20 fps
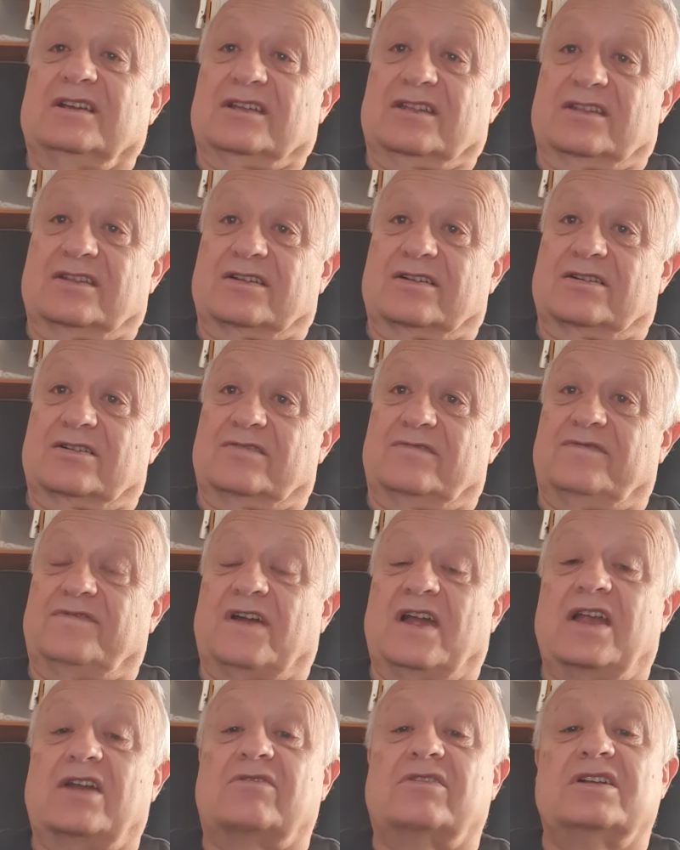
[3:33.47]
the
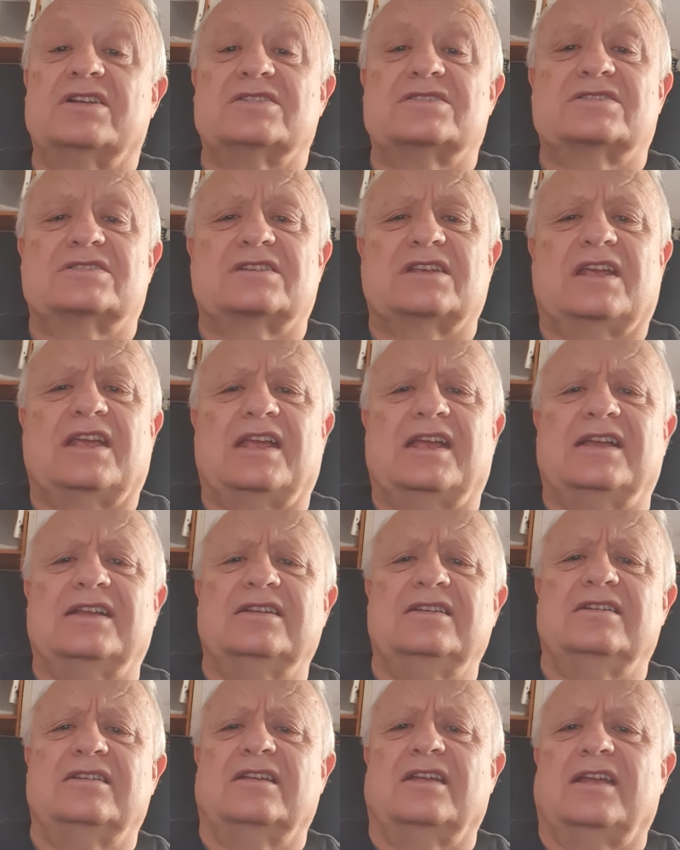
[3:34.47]
virus
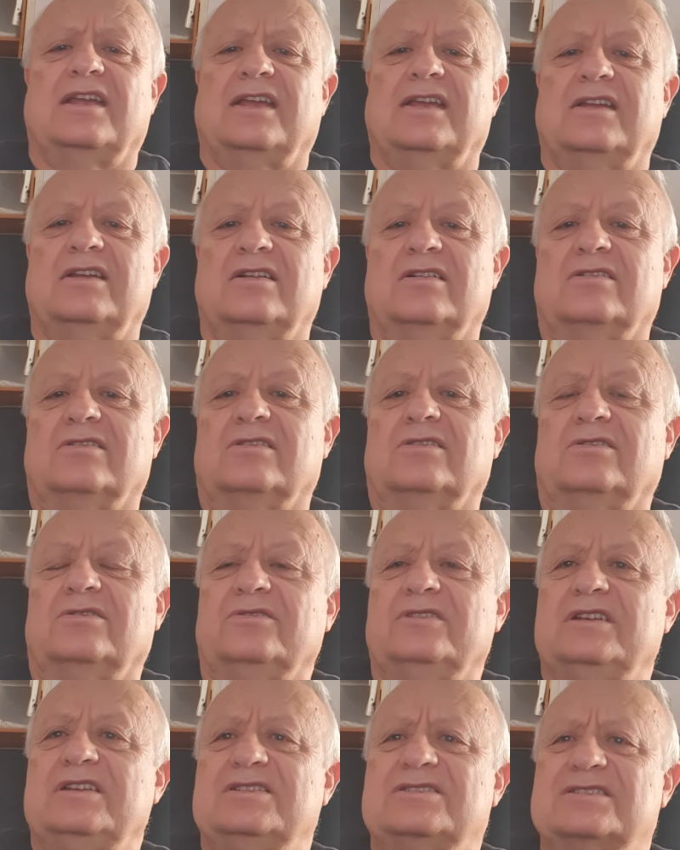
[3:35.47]
and all
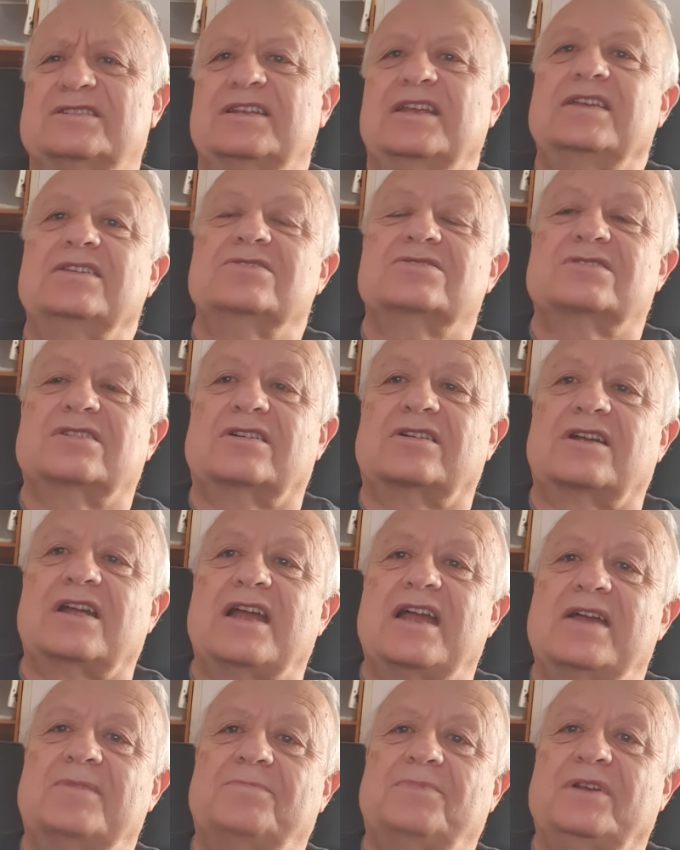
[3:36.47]
these things that are
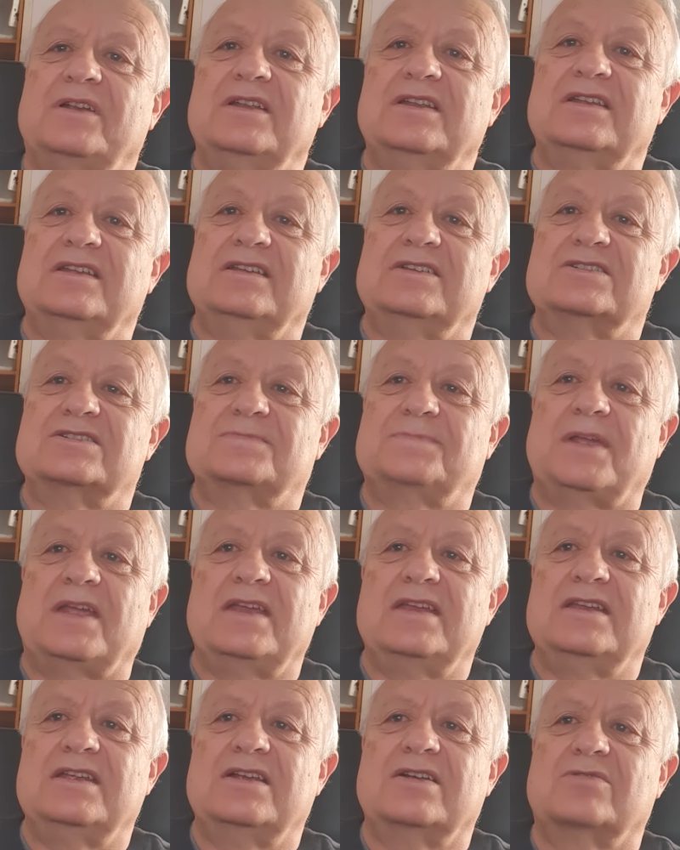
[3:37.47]
happening in
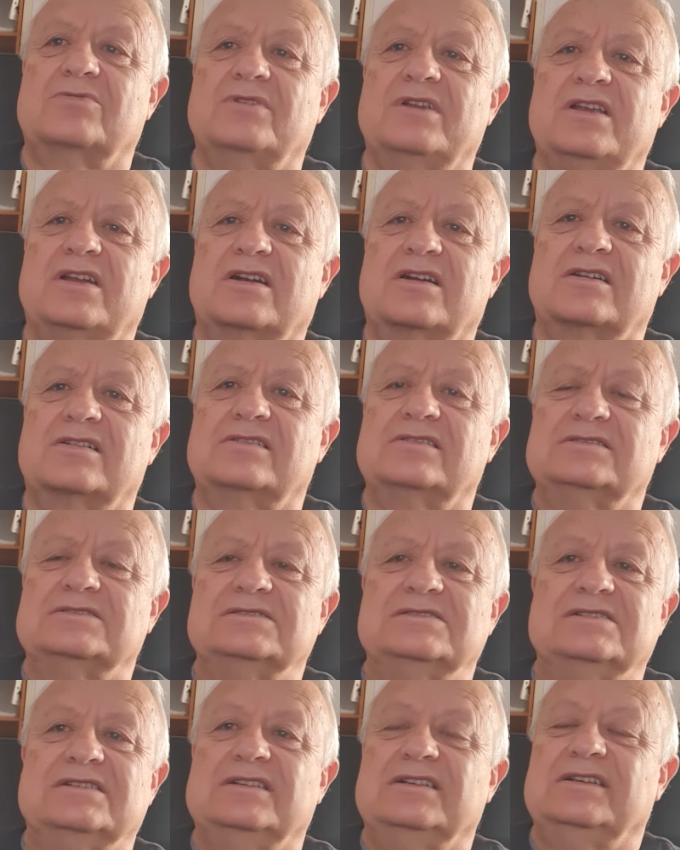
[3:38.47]
Spain here. We are
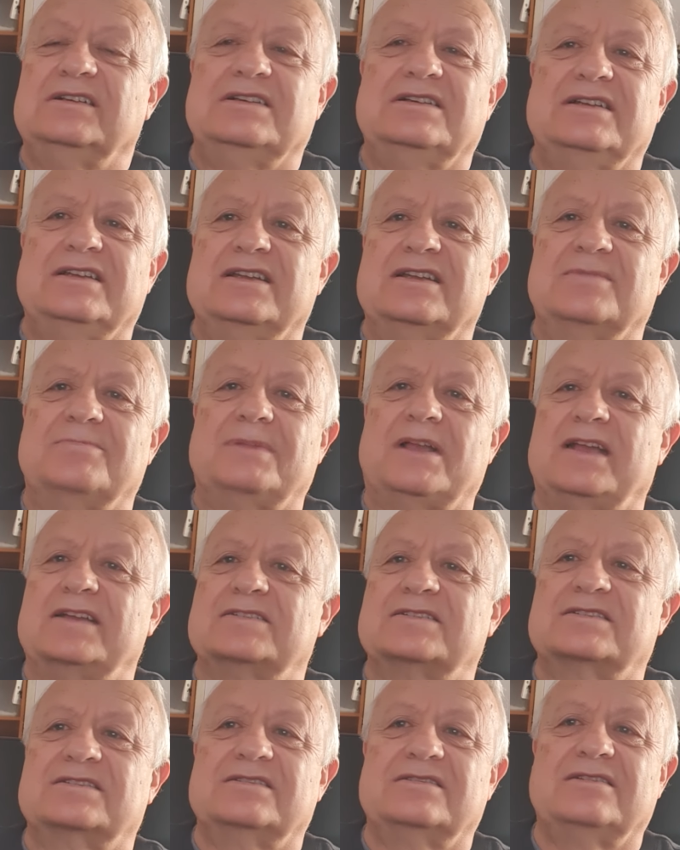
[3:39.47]
in a
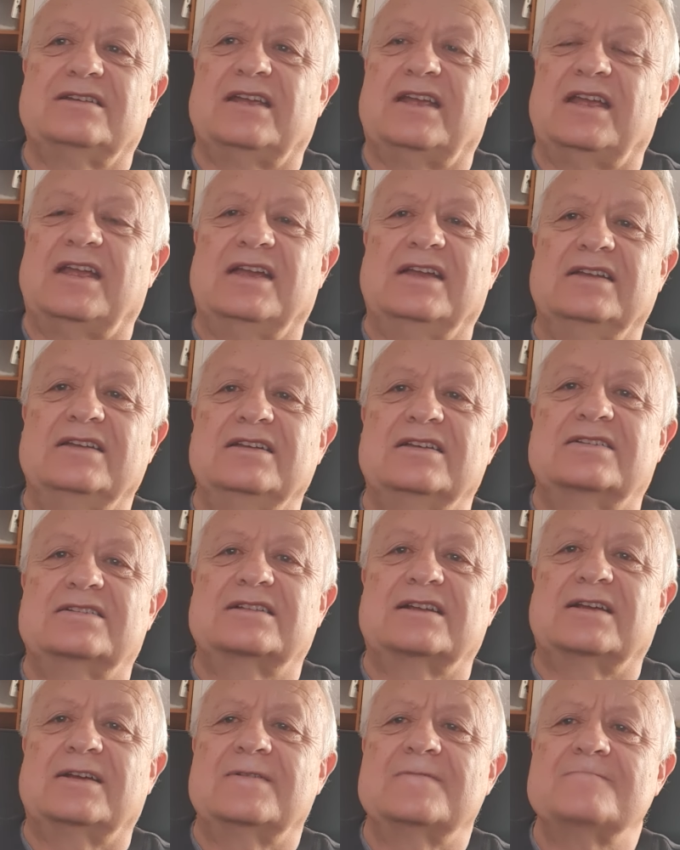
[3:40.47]
mess.
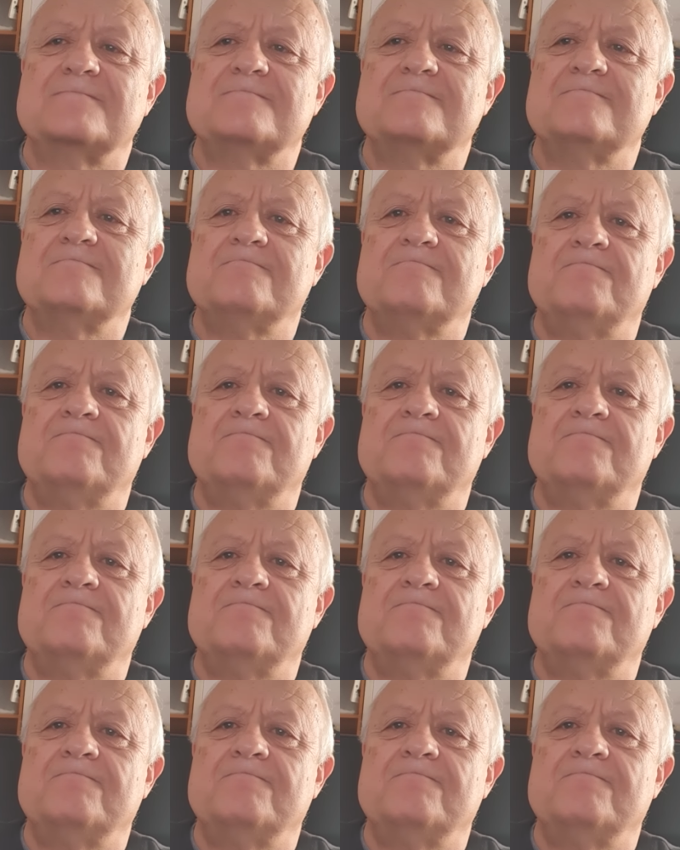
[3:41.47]
And